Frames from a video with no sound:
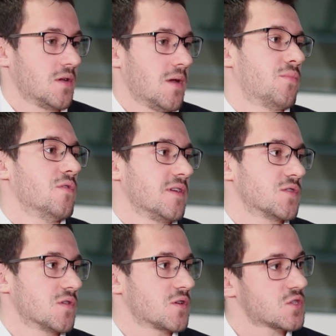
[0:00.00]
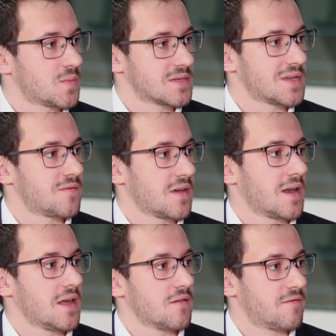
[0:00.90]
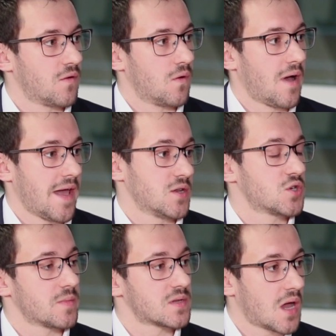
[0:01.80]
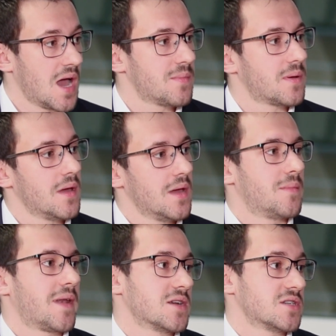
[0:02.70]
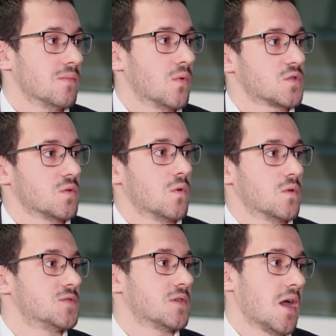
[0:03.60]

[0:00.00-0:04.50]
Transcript: approving drugs specifically for a tumour type, but actually more towards